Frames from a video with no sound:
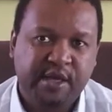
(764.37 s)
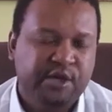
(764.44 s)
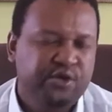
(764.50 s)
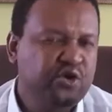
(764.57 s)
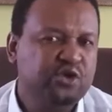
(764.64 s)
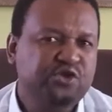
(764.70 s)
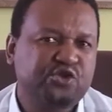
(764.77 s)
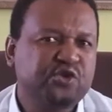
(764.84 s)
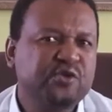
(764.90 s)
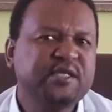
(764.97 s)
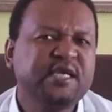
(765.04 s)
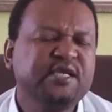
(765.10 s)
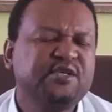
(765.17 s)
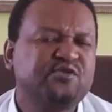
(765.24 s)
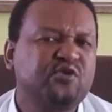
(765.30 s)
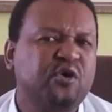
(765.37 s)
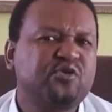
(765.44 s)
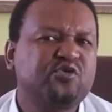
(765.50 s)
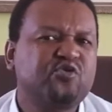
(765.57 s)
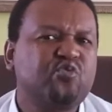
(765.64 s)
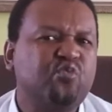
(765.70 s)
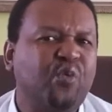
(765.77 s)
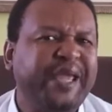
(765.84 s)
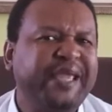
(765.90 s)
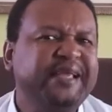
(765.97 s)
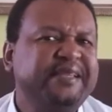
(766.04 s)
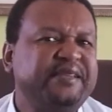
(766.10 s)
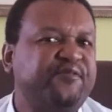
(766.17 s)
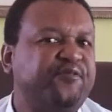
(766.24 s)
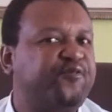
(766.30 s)
Your duty is not to
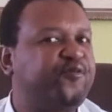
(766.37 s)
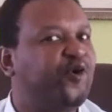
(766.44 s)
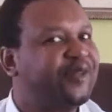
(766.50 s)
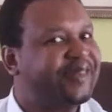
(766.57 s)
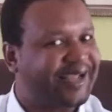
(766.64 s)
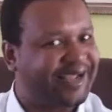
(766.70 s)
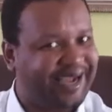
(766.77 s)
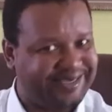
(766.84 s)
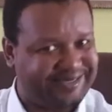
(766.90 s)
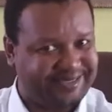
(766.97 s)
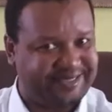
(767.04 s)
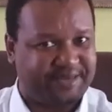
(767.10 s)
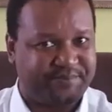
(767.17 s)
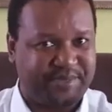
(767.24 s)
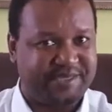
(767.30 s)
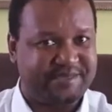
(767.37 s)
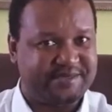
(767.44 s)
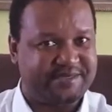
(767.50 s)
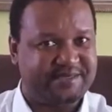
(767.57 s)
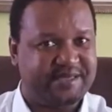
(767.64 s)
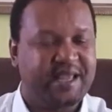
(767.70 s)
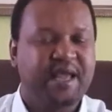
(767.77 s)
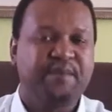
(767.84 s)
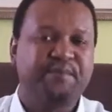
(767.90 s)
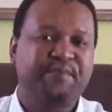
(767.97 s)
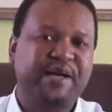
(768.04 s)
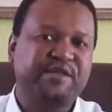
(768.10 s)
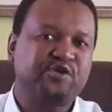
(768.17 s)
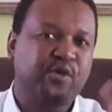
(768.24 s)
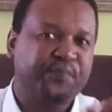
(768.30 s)
wait for the customers,
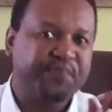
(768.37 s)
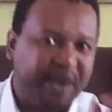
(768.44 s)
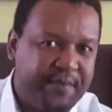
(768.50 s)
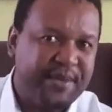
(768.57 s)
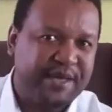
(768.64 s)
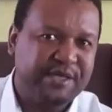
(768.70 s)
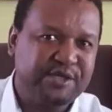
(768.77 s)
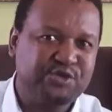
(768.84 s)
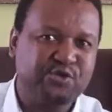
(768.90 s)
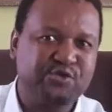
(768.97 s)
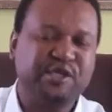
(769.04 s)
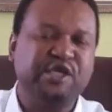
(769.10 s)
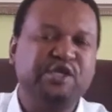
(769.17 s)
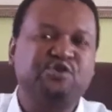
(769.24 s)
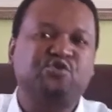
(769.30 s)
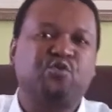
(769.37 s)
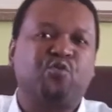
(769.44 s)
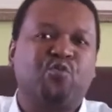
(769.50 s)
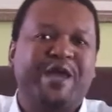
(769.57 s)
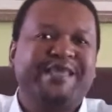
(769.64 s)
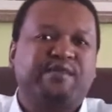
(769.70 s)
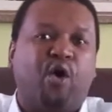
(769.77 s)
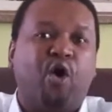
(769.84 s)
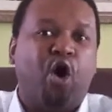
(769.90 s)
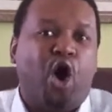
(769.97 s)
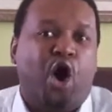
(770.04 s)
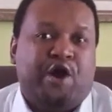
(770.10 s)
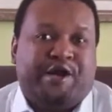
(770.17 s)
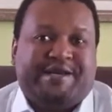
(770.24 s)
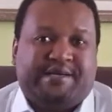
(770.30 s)
but your primary duty is to wait
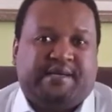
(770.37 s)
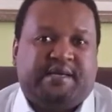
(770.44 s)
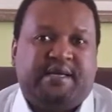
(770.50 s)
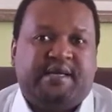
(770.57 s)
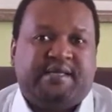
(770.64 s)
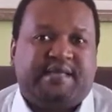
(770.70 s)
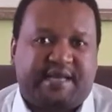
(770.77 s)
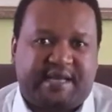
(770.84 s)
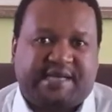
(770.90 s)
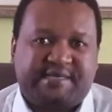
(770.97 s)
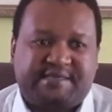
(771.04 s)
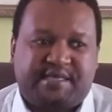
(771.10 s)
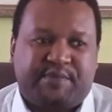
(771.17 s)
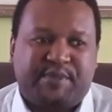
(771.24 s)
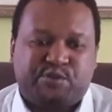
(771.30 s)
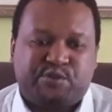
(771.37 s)
on the customers.